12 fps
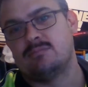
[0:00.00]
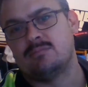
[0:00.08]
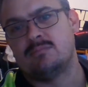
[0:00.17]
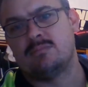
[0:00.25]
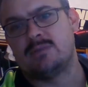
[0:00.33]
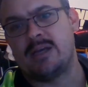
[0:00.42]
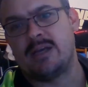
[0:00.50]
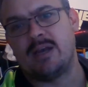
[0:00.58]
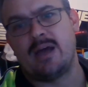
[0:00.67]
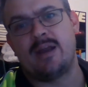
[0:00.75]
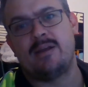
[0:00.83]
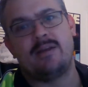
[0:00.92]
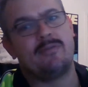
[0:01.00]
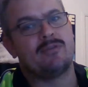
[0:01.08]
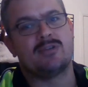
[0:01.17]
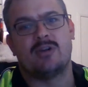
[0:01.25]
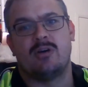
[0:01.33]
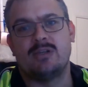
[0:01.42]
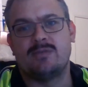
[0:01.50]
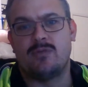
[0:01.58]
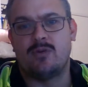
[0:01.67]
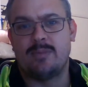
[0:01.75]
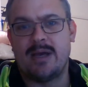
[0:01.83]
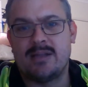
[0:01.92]
tegulated, different size
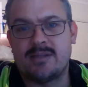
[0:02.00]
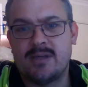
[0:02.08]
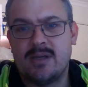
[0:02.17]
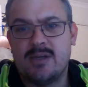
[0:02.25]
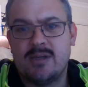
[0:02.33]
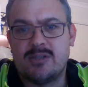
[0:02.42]
formats.